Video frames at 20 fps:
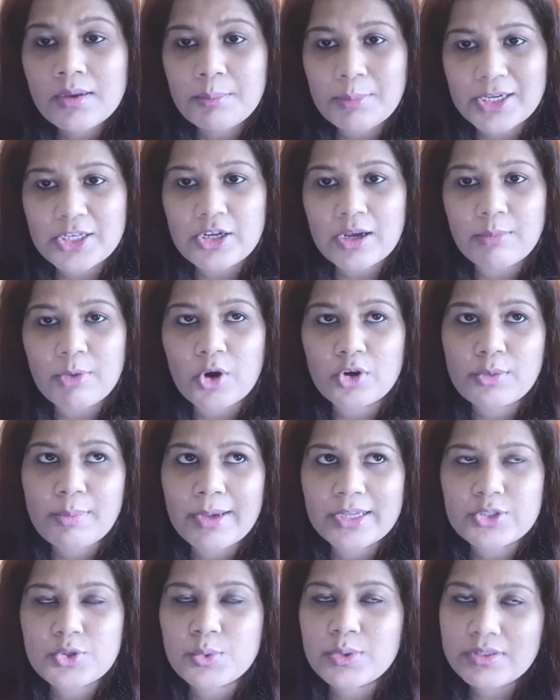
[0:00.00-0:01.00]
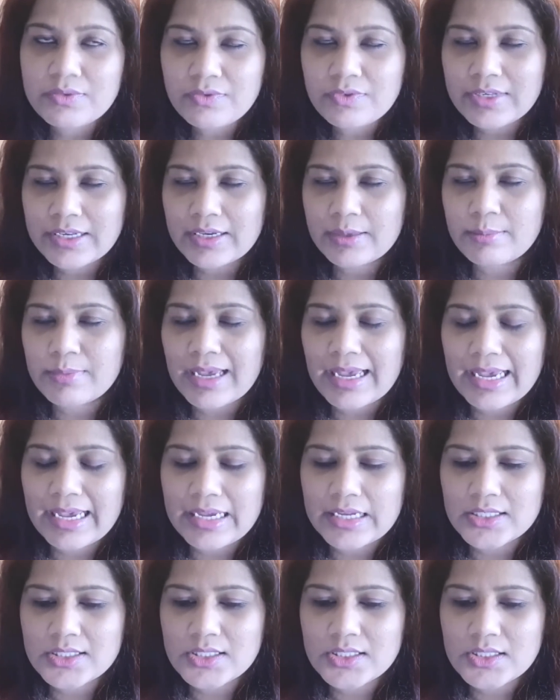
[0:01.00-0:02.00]
about my twin flame.
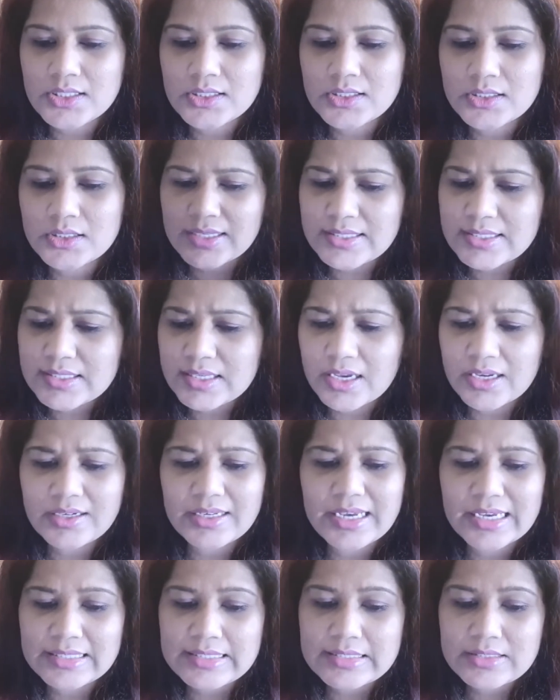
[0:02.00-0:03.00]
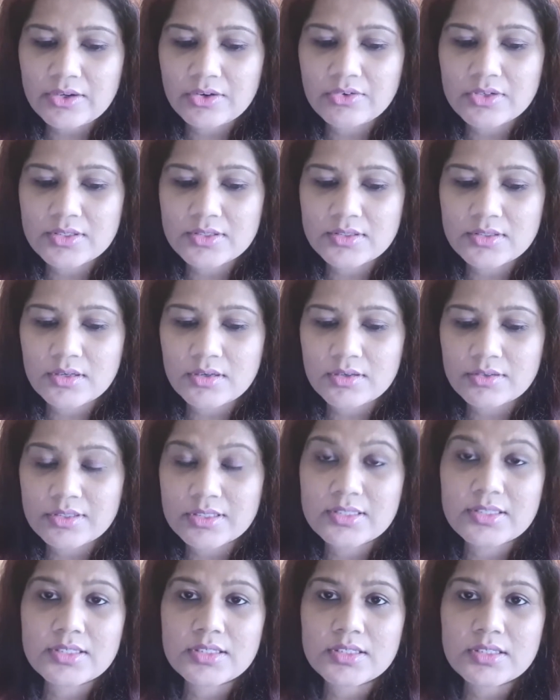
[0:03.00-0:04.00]
And I said, yes, there is a
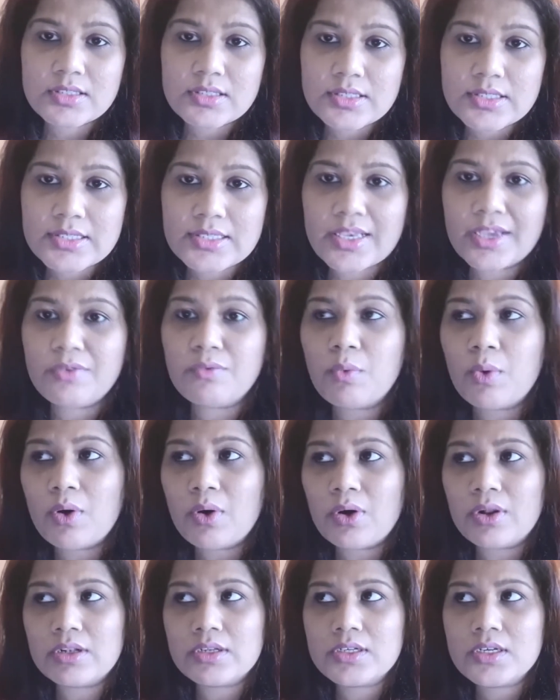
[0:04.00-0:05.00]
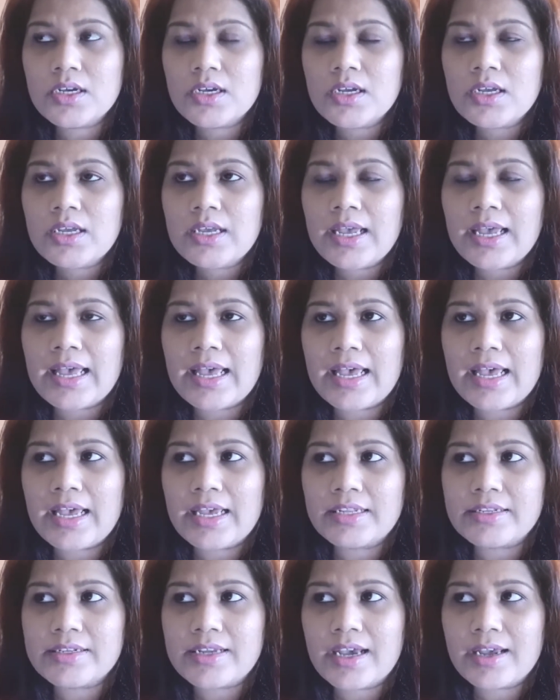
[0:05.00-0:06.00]
distance involved,
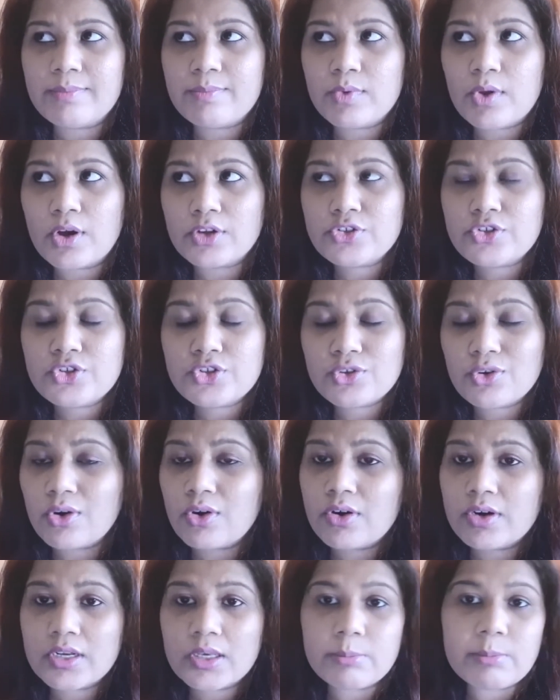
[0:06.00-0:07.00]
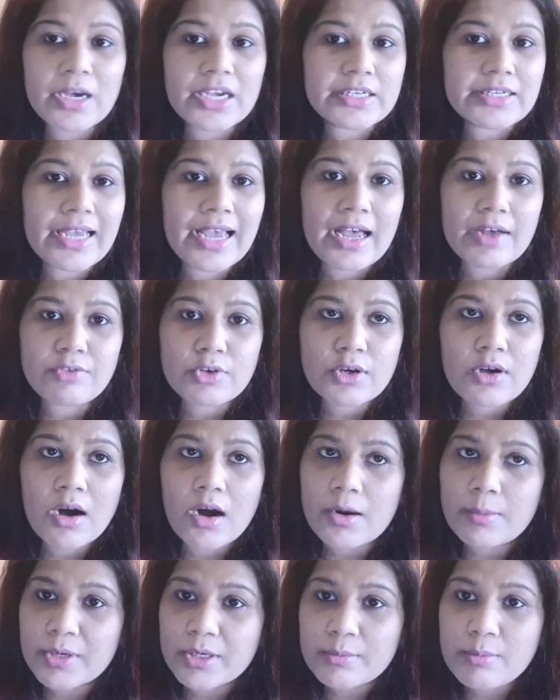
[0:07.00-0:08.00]
and I'm not sure, he might have a
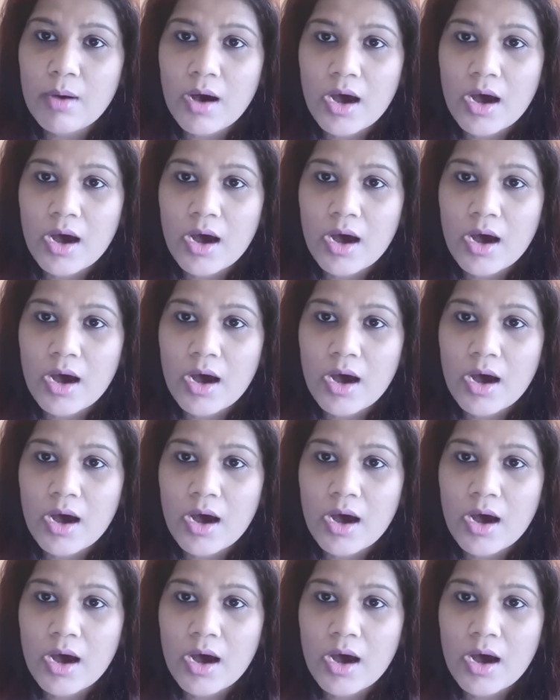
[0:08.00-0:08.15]
karmic